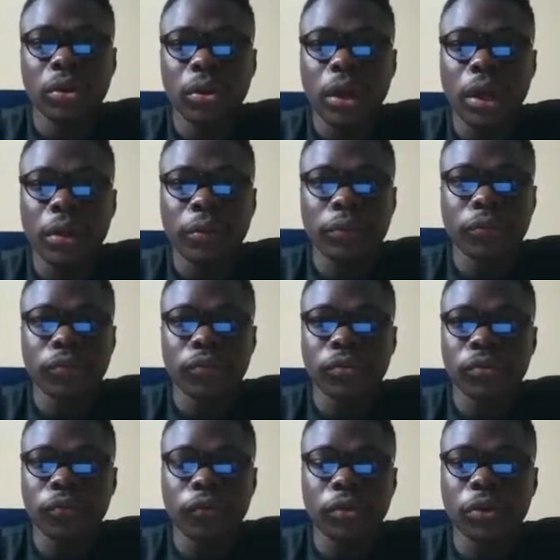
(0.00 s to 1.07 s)
yeah, so
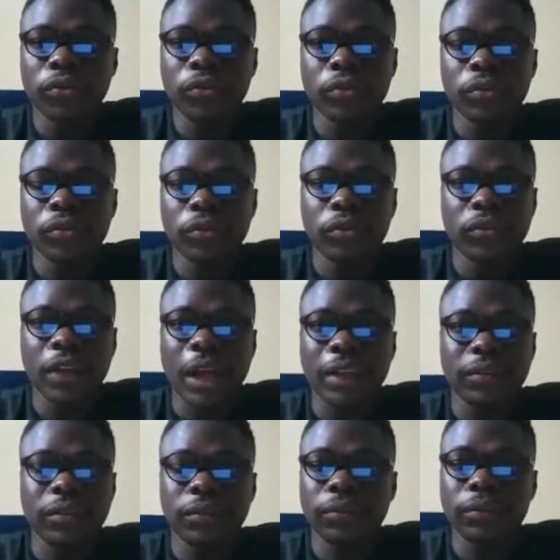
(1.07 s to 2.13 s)
if you don't want to start